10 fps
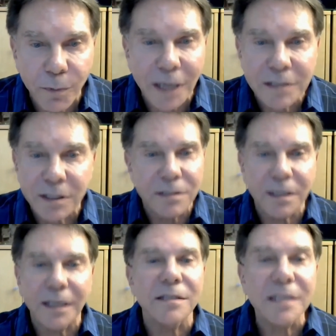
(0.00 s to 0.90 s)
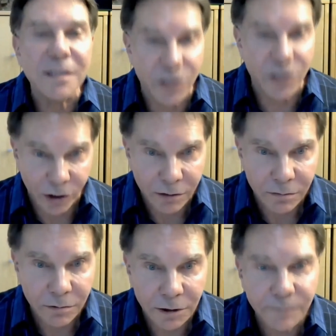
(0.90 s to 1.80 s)
process gets easier,
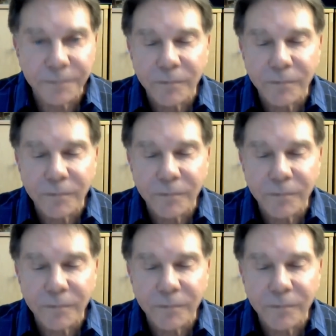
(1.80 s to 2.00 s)
right?